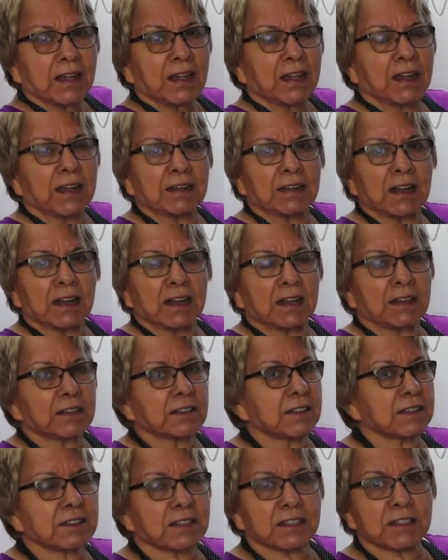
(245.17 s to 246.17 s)
and
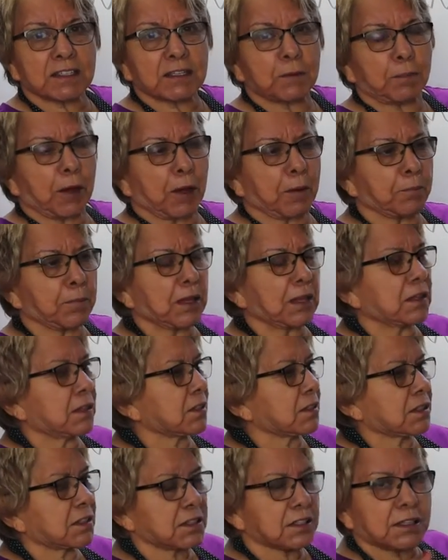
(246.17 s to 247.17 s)
this isn't about me,
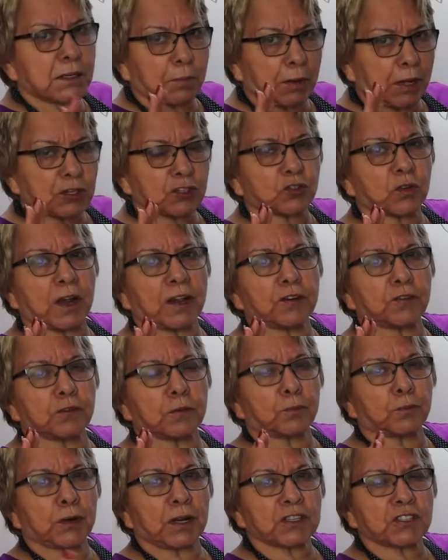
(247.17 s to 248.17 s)
this isn't about trying to
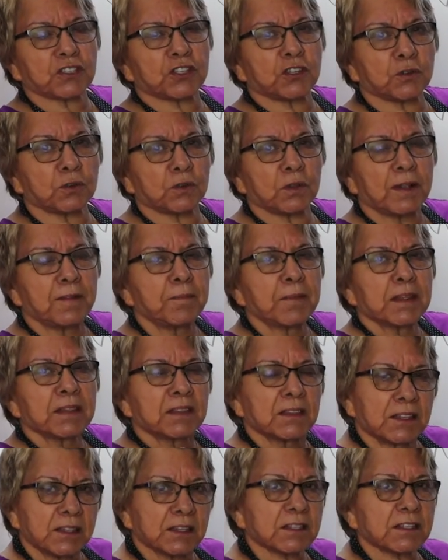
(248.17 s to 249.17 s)
impress you,
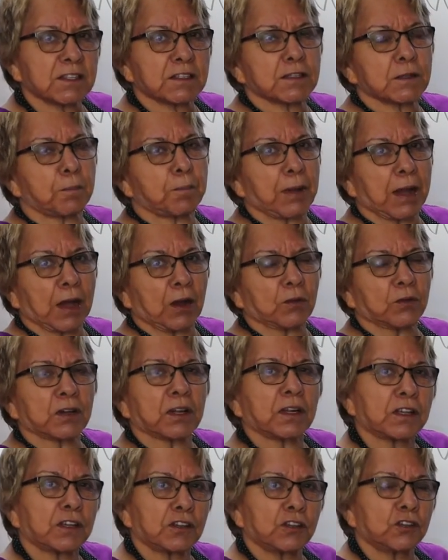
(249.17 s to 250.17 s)
this is about
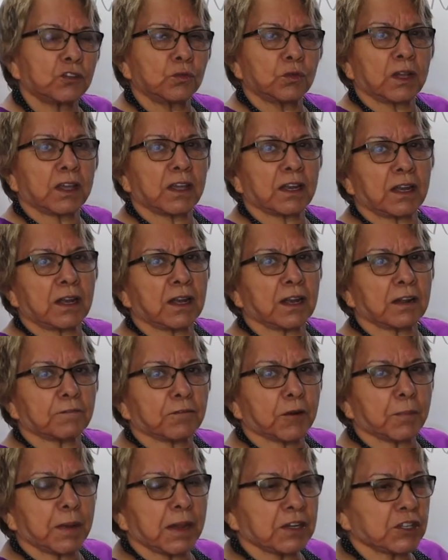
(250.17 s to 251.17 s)
you getting
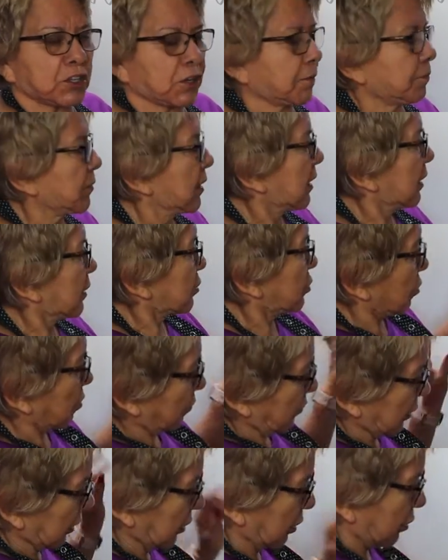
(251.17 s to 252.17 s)
information. So
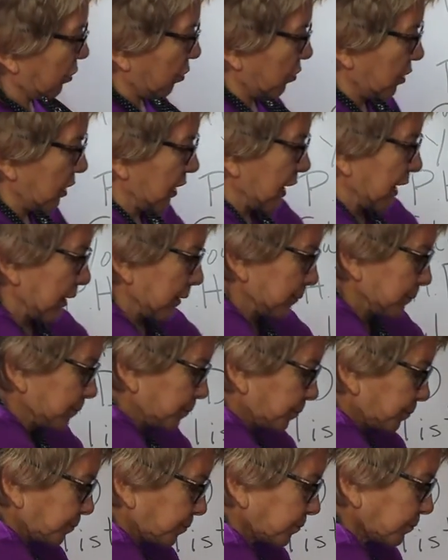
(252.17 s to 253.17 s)
there you go, you got it.
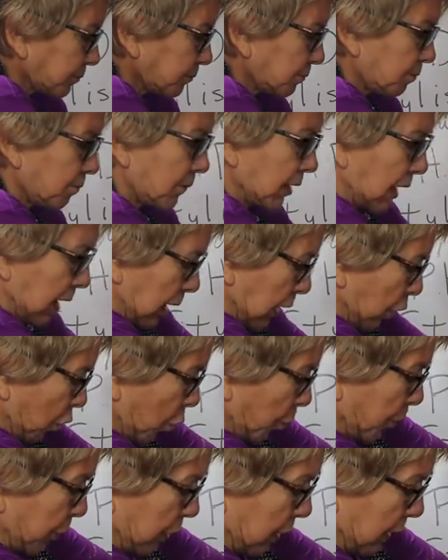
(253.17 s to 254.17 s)
I
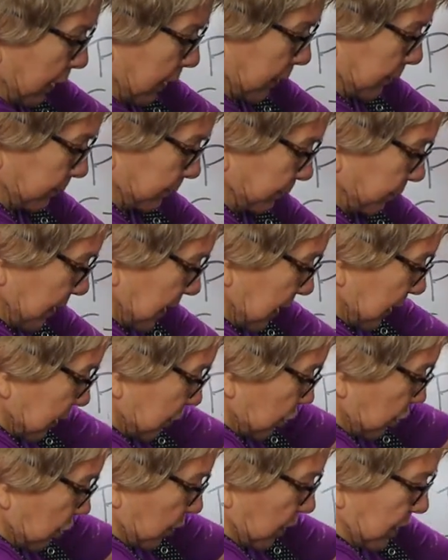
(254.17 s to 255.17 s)
hope you got it.
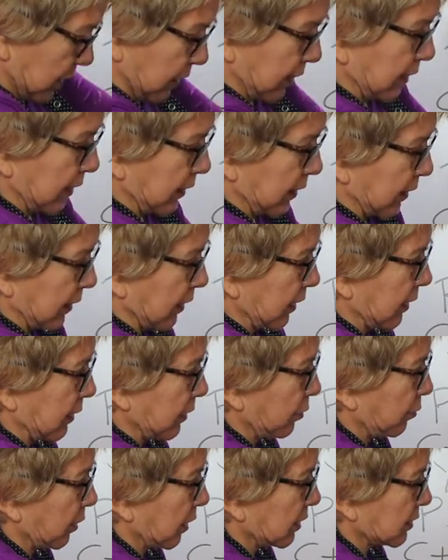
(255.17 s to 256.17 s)
So
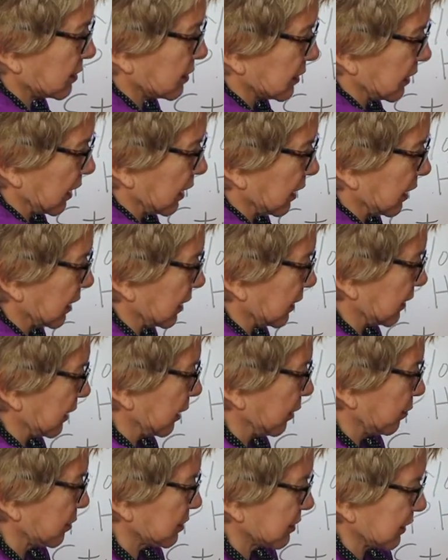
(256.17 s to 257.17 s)
anyways,
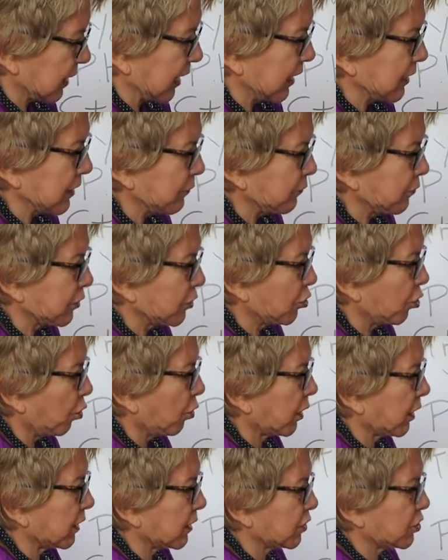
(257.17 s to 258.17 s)
it was kind of
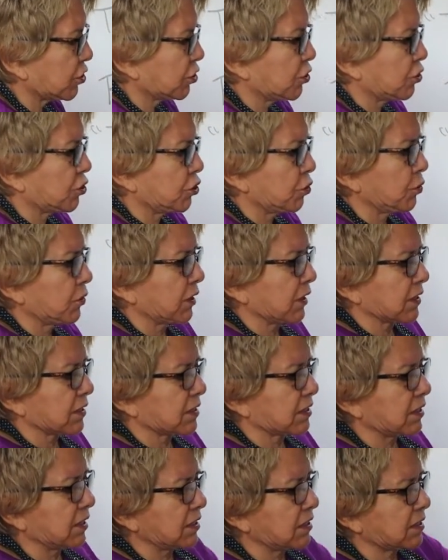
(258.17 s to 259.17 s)
annoying to do
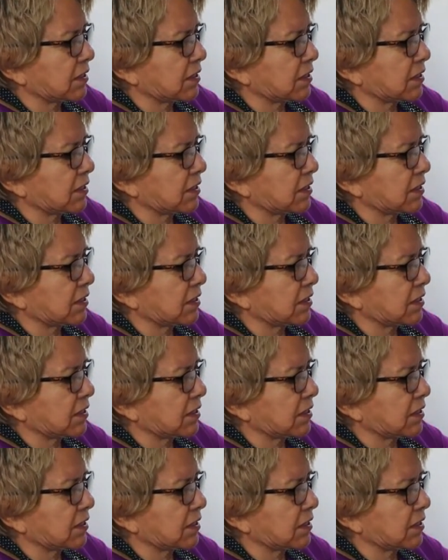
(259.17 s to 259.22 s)
this.